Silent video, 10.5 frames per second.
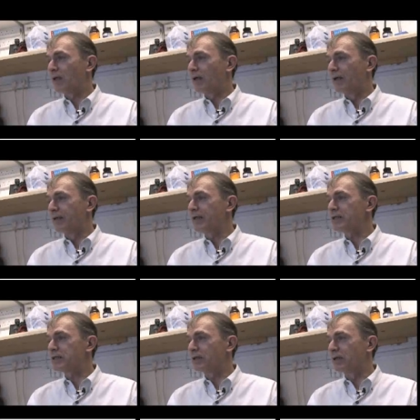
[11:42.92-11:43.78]
and
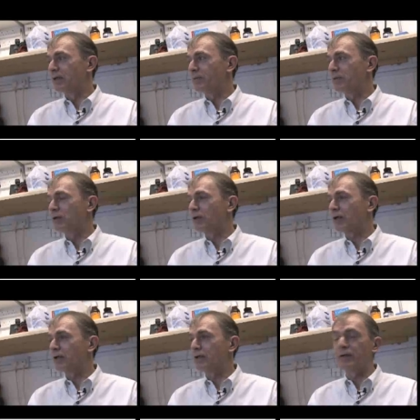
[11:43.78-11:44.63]
this time you look
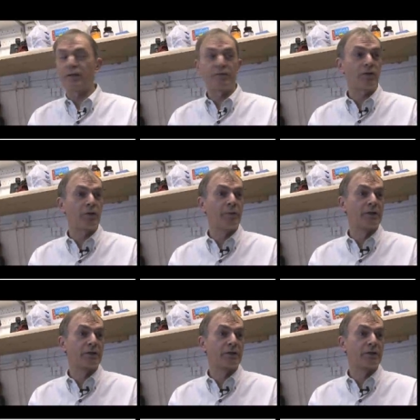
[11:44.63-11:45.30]
how low that volume is.